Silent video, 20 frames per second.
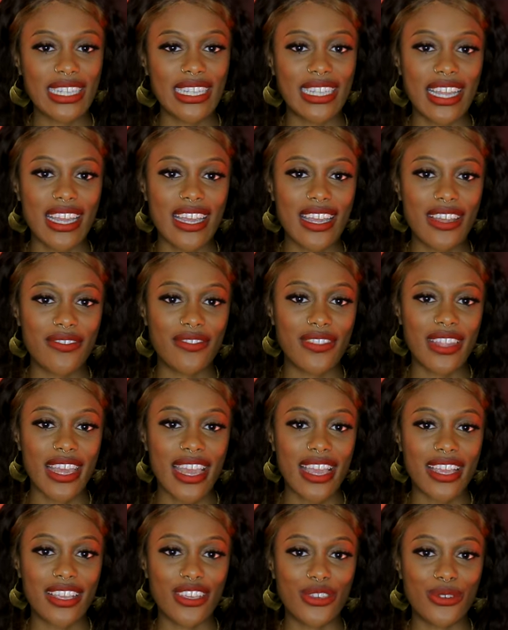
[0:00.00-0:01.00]
love
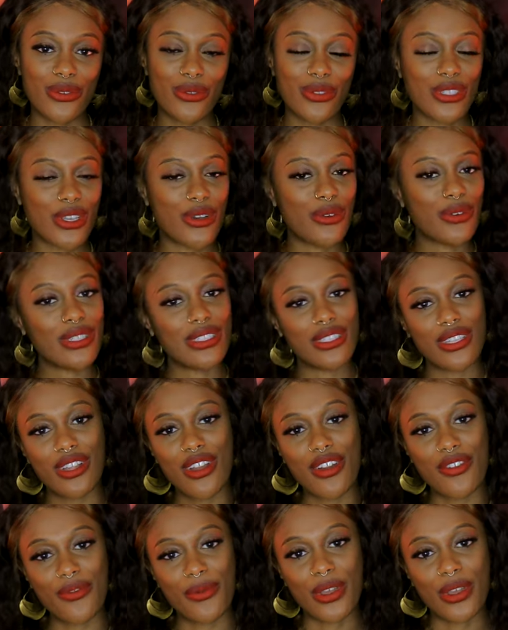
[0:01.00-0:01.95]
that you so deserve,